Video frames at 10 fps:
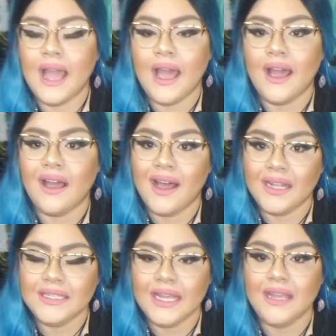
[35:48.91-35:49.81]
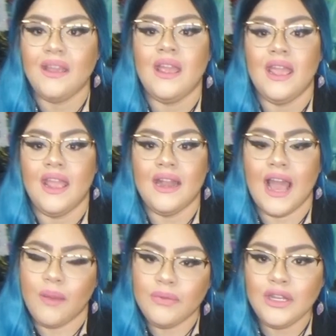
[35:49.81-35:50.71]
holiday and a
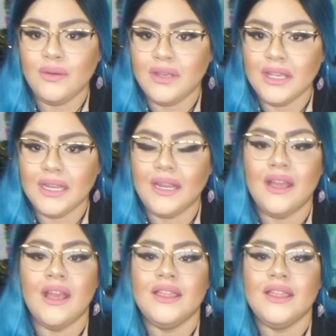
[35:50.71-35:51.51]
happy new year.